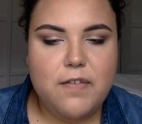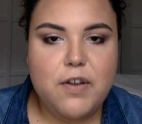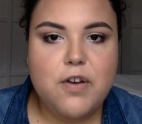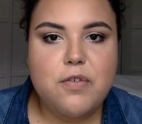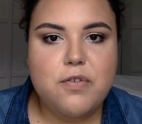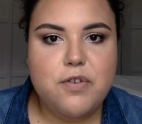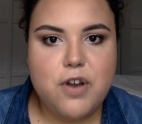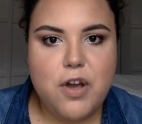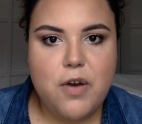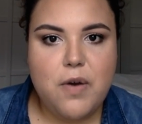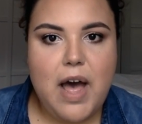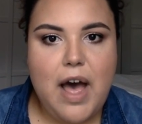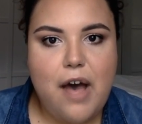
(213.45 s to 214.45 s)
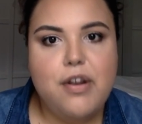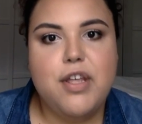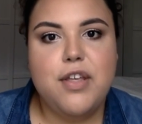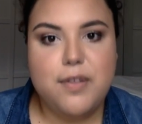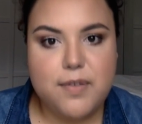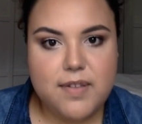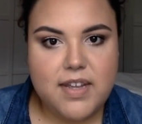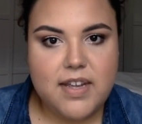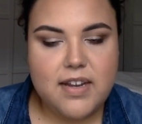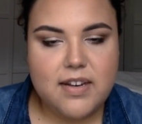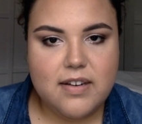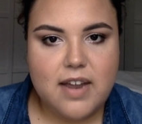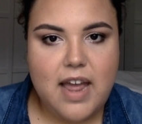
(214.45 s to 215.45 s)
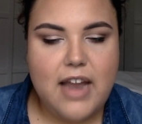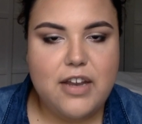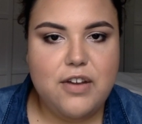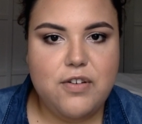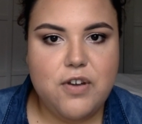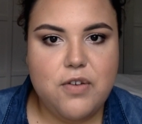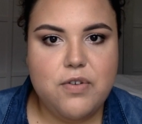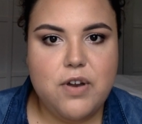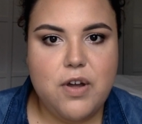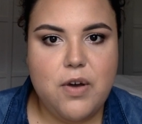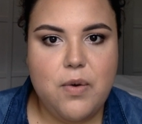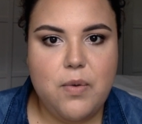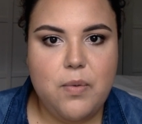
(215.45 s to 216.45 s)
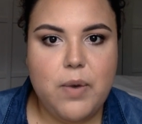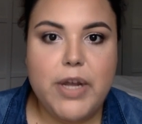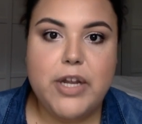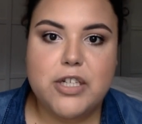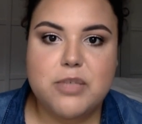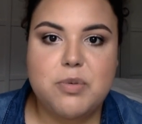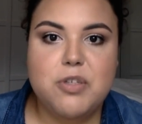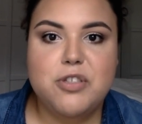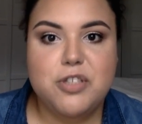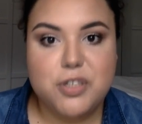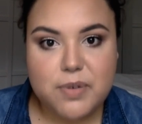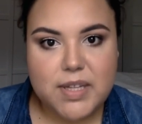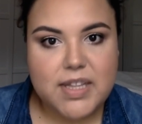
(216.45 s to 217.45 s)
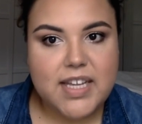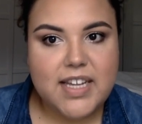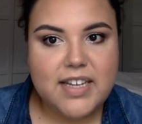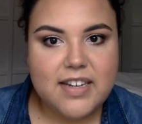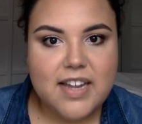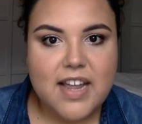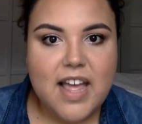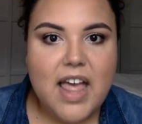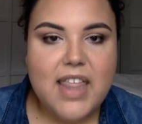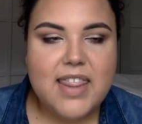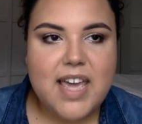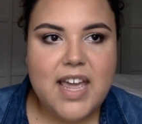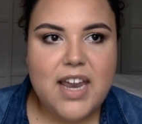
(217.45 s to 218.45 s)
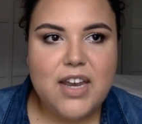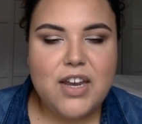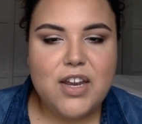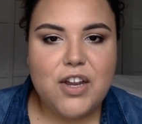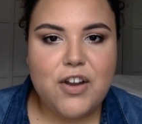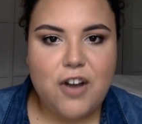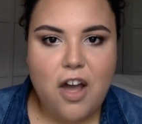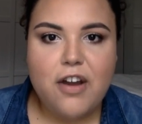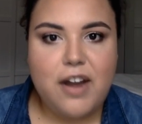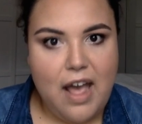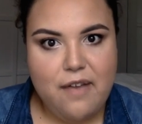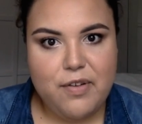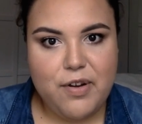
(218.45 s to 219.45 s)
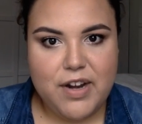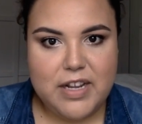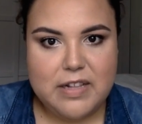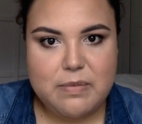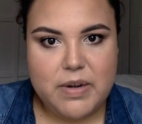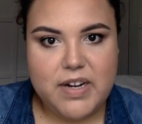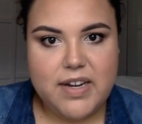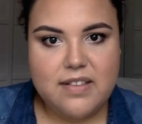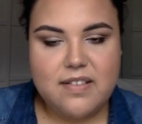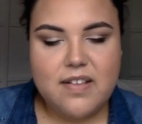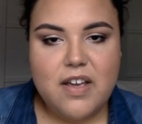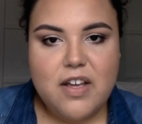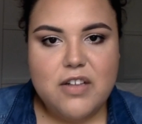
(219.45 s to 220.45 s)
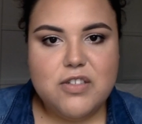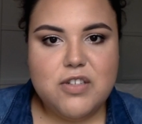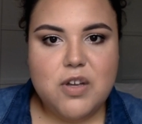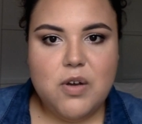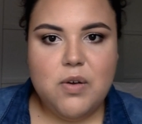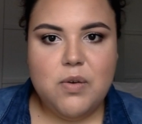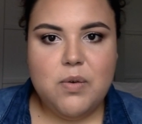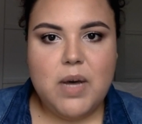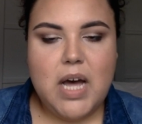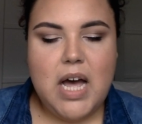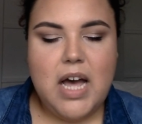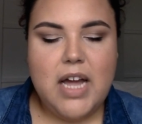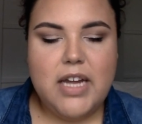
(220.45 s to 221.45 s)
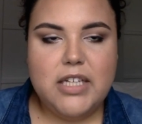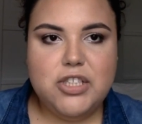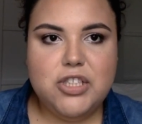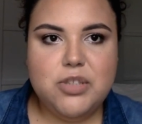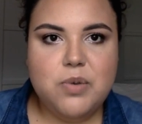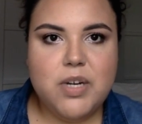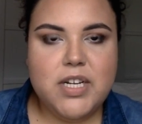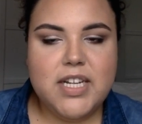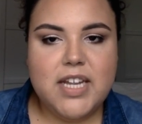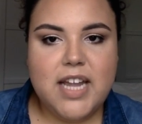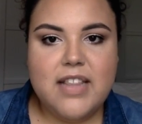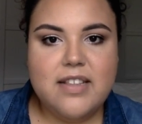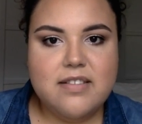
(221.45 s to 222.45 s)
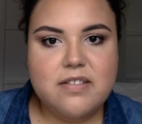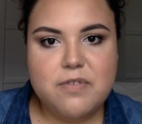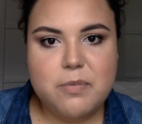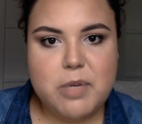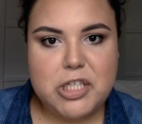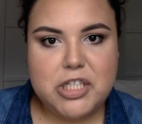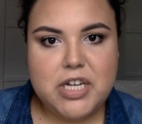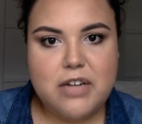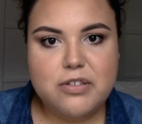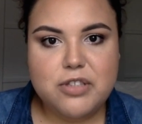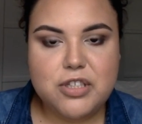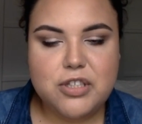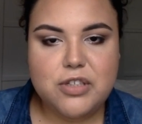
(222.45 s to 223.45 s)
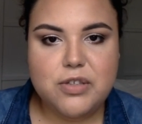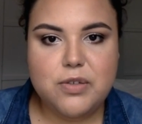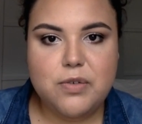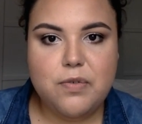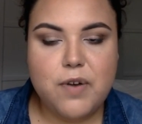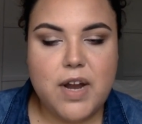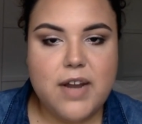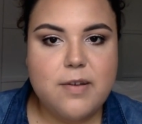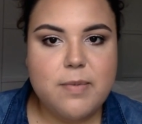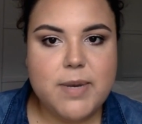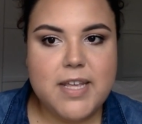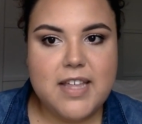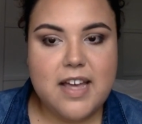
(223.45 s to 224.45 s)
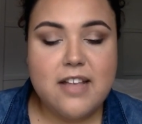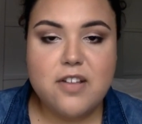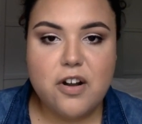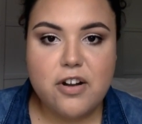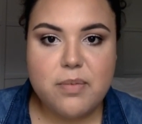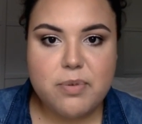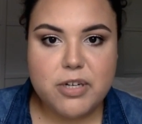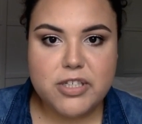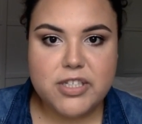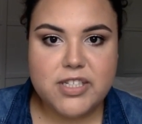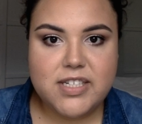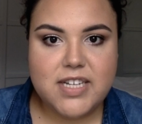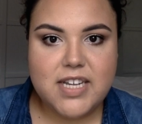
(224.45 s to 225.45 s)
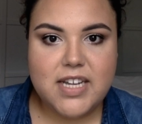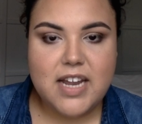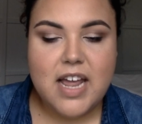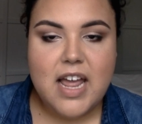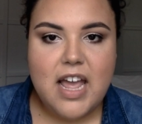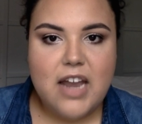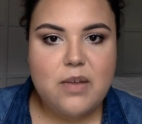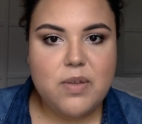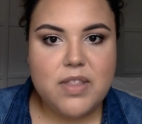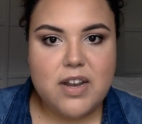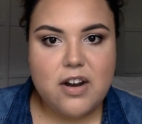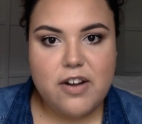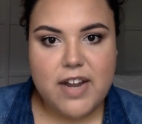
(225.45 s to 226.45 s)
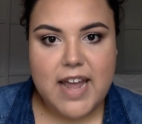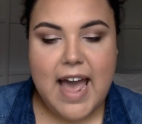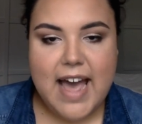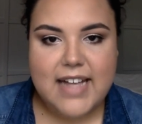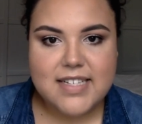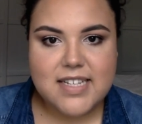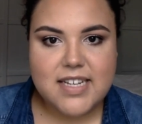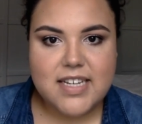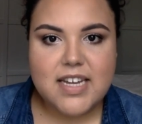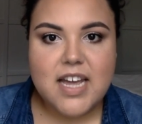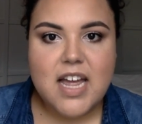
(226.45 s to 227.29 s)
don't know how to use it and you don't know what you're supposed to do with it, then you're not going to have a great experience. So I just wanted to get this information out to you for anybody that has already purchased it, anyone that already has it,